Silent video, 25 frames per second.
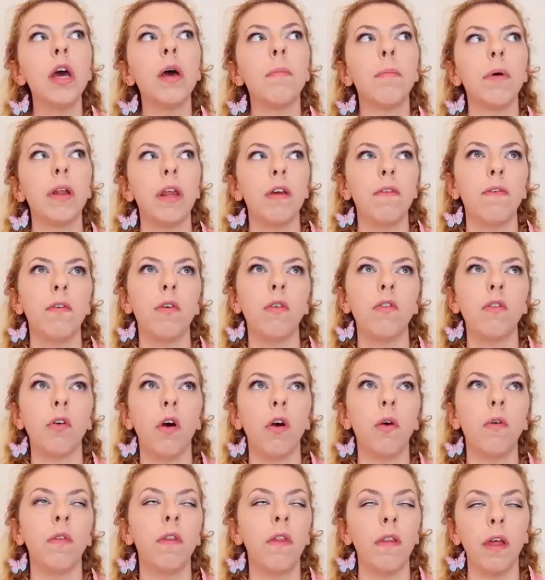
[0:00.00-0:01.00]
but if you
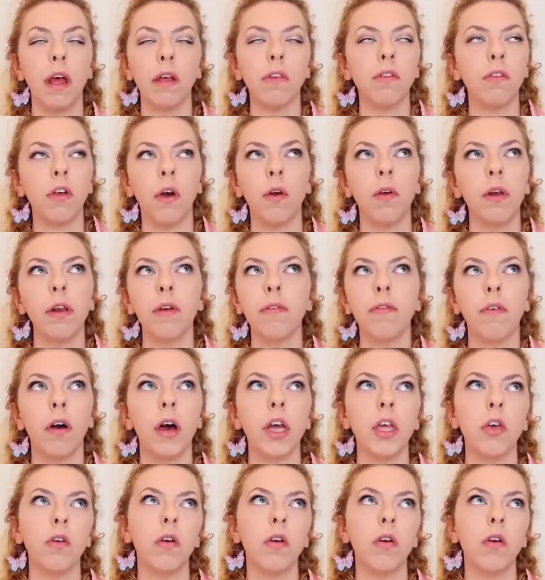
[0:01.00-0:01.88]
don't, then that's totally fine.